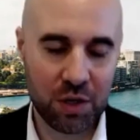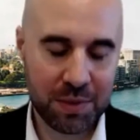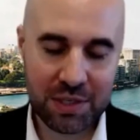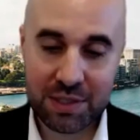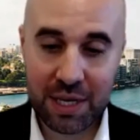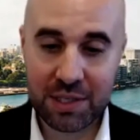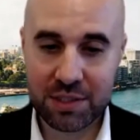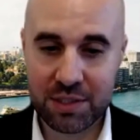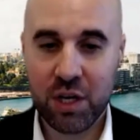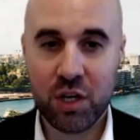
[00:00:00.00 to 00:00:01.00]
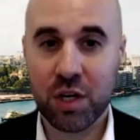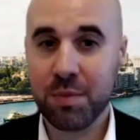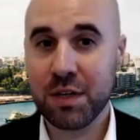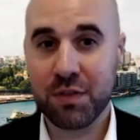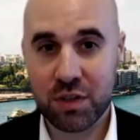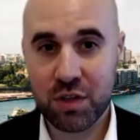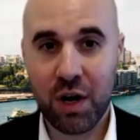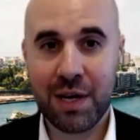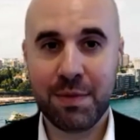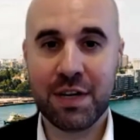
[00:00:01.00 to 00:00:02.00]
But this takes, a bit of a
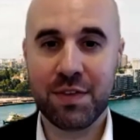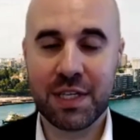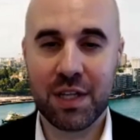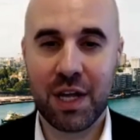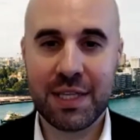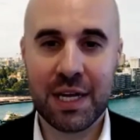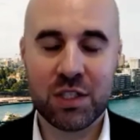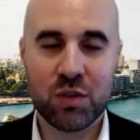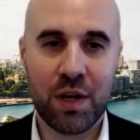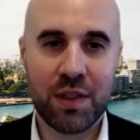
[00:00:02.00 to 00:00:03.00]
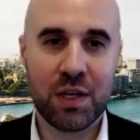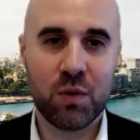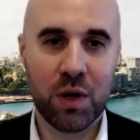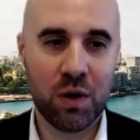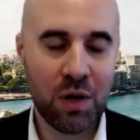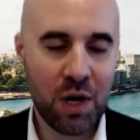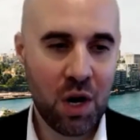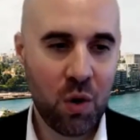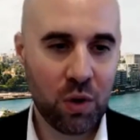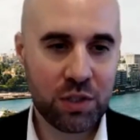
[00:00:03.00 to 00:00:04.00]
time and everything like that. So I think, well,
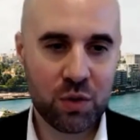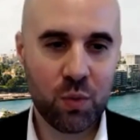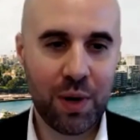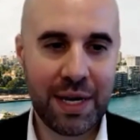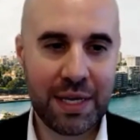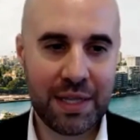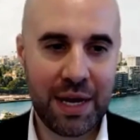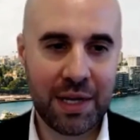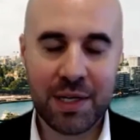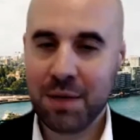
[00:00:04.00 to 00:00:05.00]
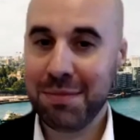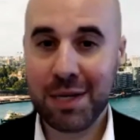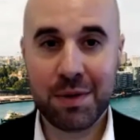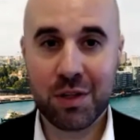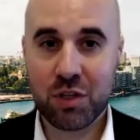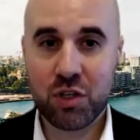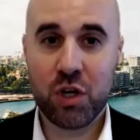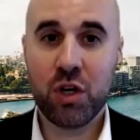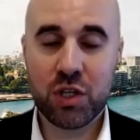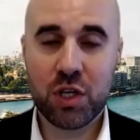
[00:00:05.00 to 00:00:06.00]
what's a way that maybe the show
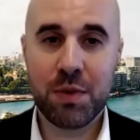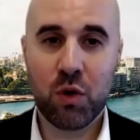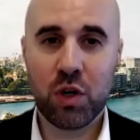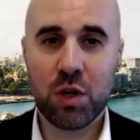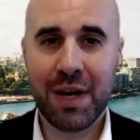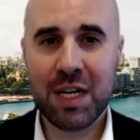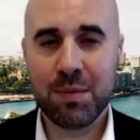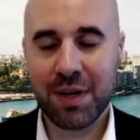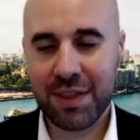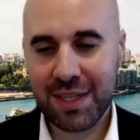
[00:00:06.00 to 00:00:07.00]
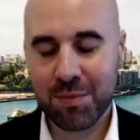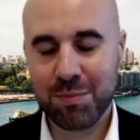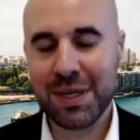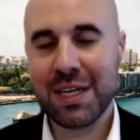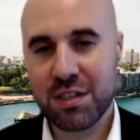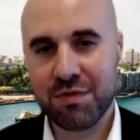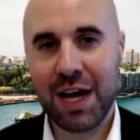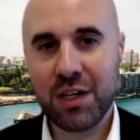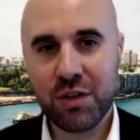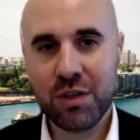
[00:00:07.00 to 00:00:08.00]
notes can be automated? But I think the biggest
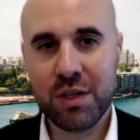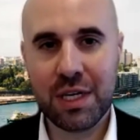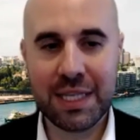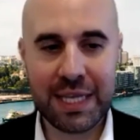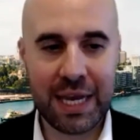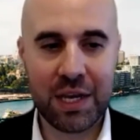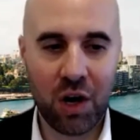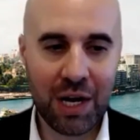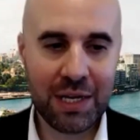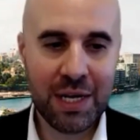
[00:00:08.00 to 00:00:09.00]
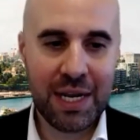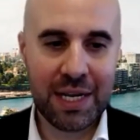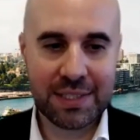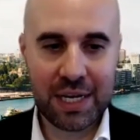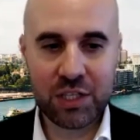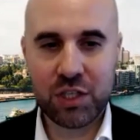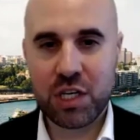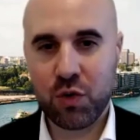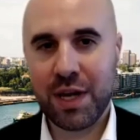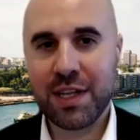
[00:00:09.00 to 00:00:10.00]
value in the AI is actually
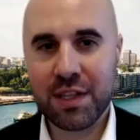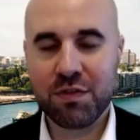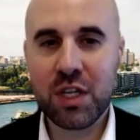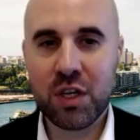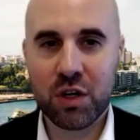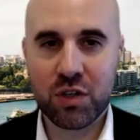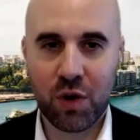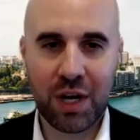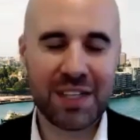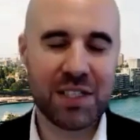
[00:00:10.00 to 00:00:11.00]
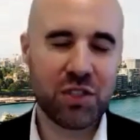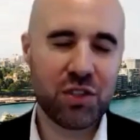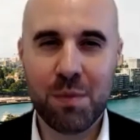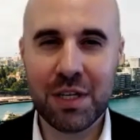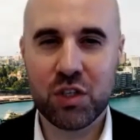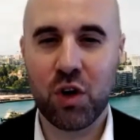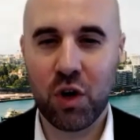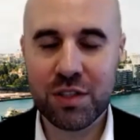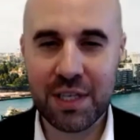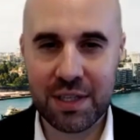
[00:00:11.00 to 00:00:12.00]
creating the videos, right? Because there's so much
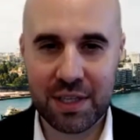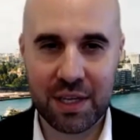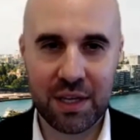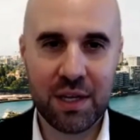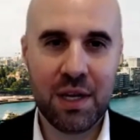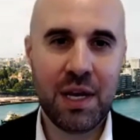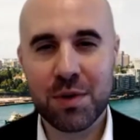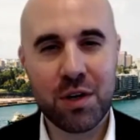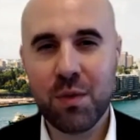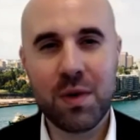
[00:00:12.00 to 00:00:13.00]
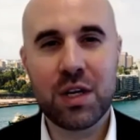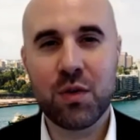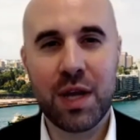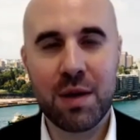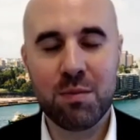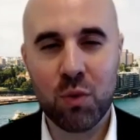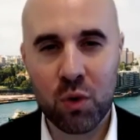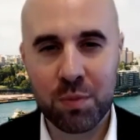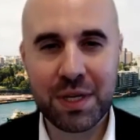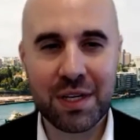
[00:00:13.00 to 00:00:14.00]
content there, but I don't really create
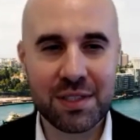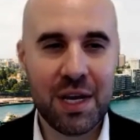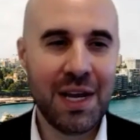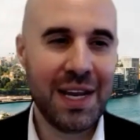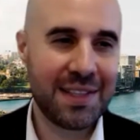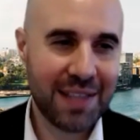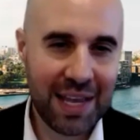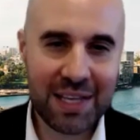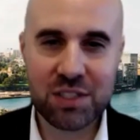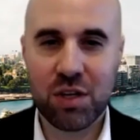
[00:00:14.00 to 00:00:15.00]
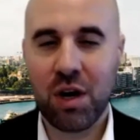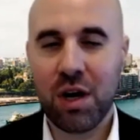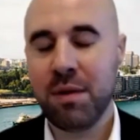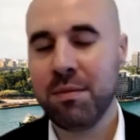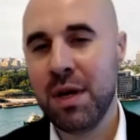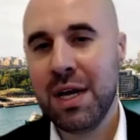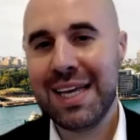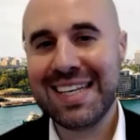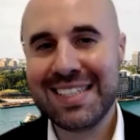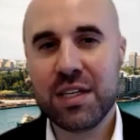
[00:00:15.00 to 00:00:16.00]
more because it takes time.
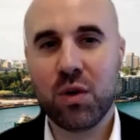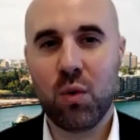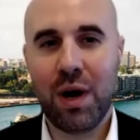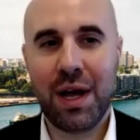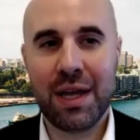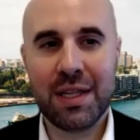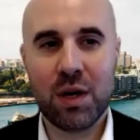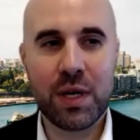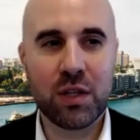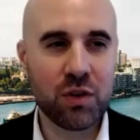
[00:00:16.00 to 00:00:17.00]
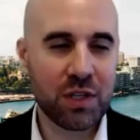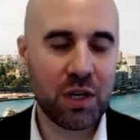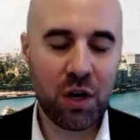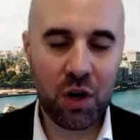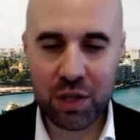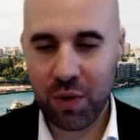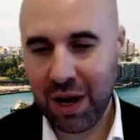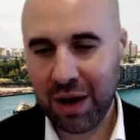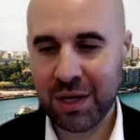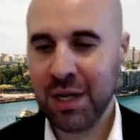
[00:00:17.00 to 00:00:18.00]
Is there a way that we can do this? And I know there
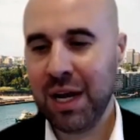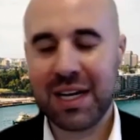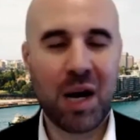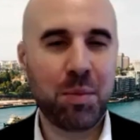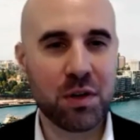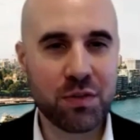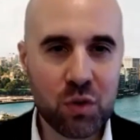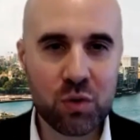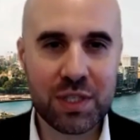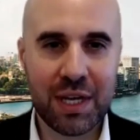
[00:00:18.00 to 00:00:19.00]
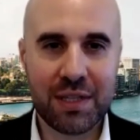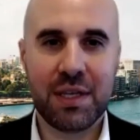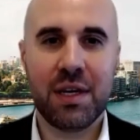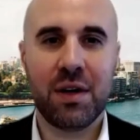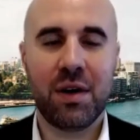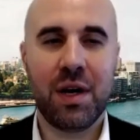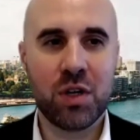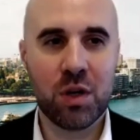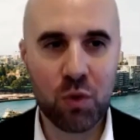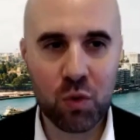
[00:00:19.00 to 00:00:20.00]
are a couple of tools out there,
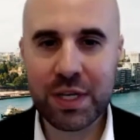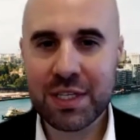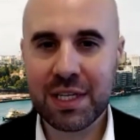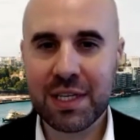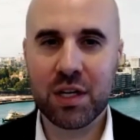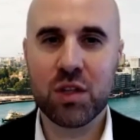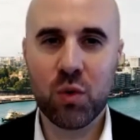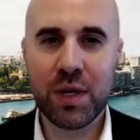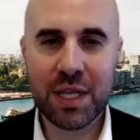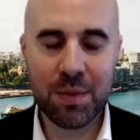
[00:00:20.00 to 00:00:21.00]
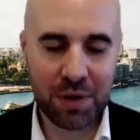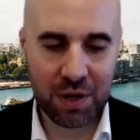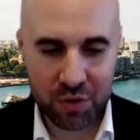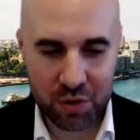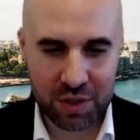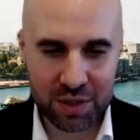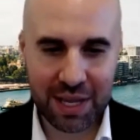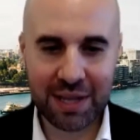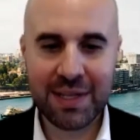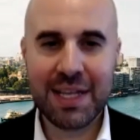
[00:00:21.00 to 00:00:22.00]
more recently that are doing that, but I've heard
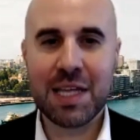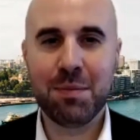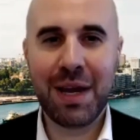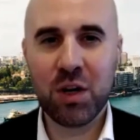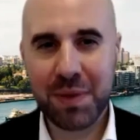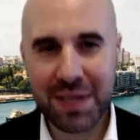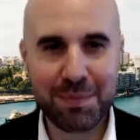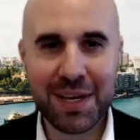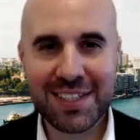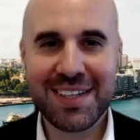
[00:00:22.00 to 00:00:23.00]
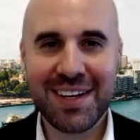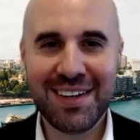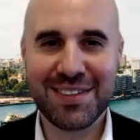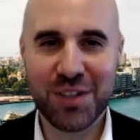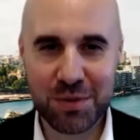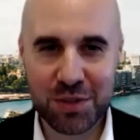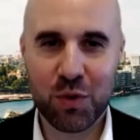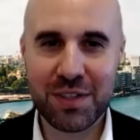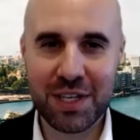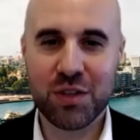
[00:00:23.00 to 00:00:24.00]
that they may not be the best yet in terms of
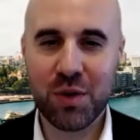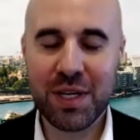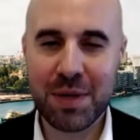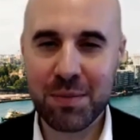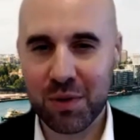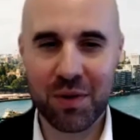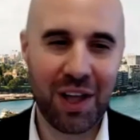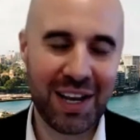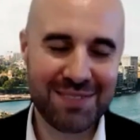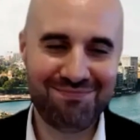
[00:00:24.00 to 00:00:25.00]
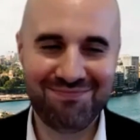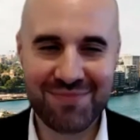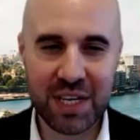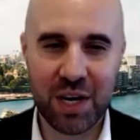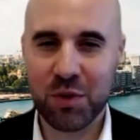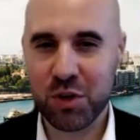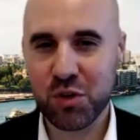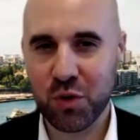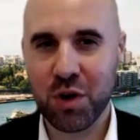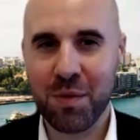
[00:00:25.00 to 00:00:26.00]
what they're doing. People are like, yeah, I'm not
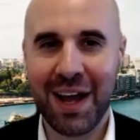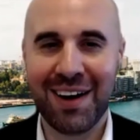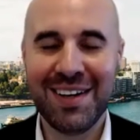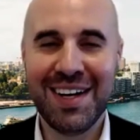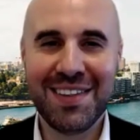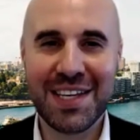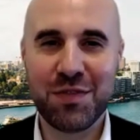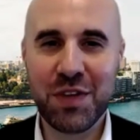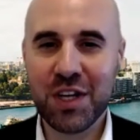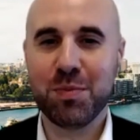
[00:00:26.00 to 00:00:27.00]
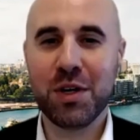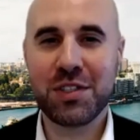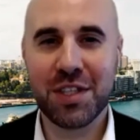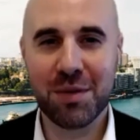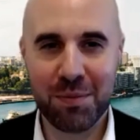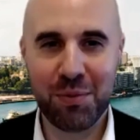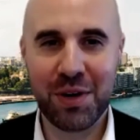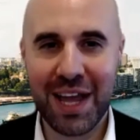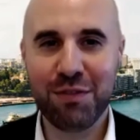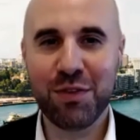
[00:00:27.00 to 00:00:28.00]
sure about these videos. Most of them are
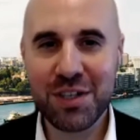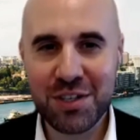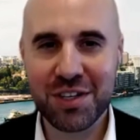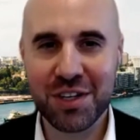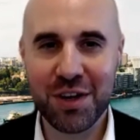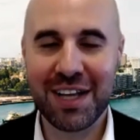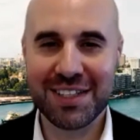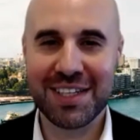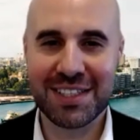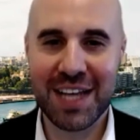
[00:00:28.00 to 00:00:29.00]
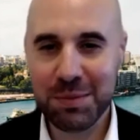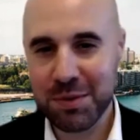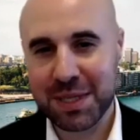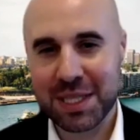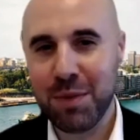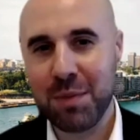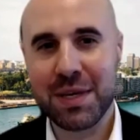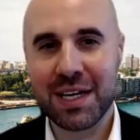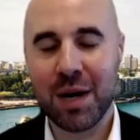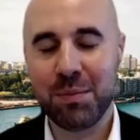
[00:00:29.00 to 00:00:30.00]
pretty average, as an example, but there might be
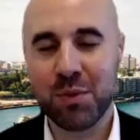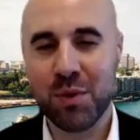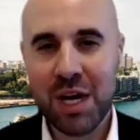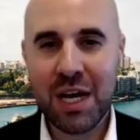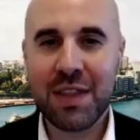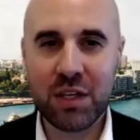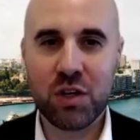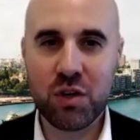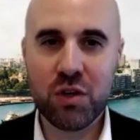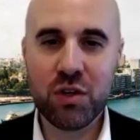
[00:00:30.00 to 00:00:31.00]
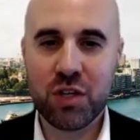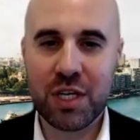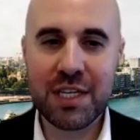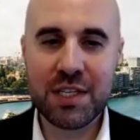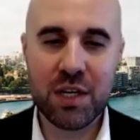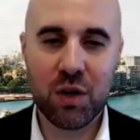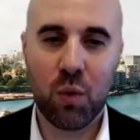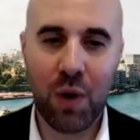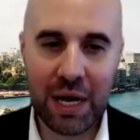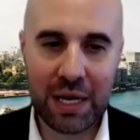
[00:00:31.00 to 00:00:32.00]
a couple that you use. So is there a
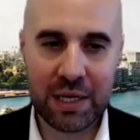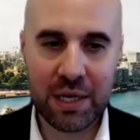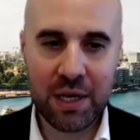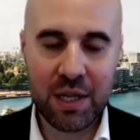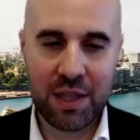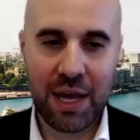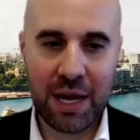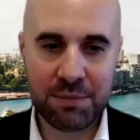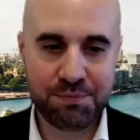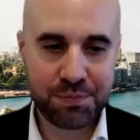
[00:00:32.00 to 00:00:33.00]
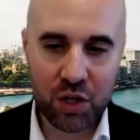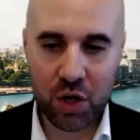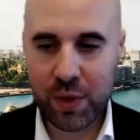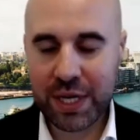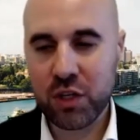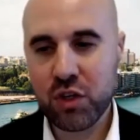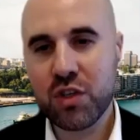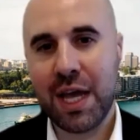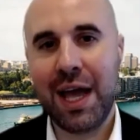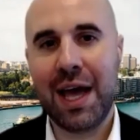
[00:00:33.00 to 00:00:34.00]
way that, we can use
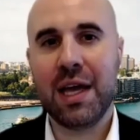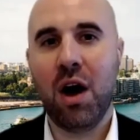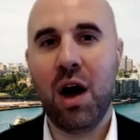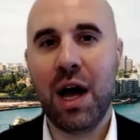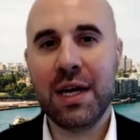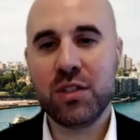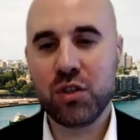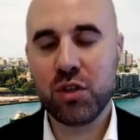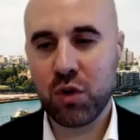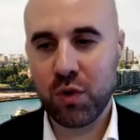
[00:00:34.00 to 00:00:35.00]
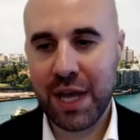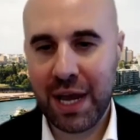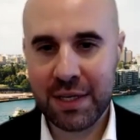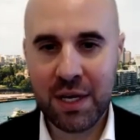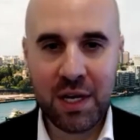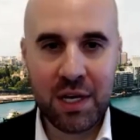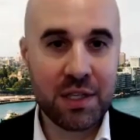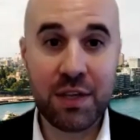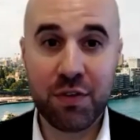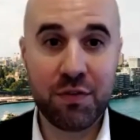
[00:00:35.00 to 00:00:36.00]
AI to create
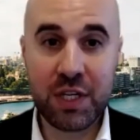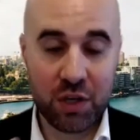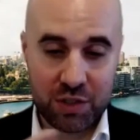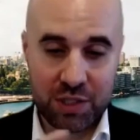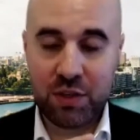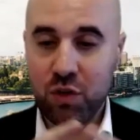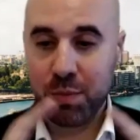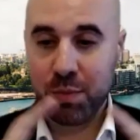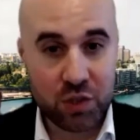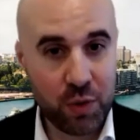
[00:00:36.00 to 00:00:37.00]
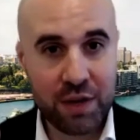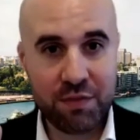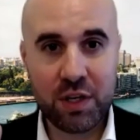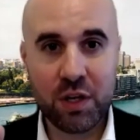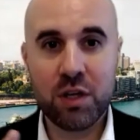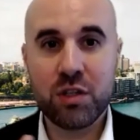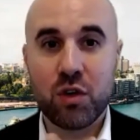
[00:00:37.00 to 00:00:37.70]
different videos? Now, this could be square videos.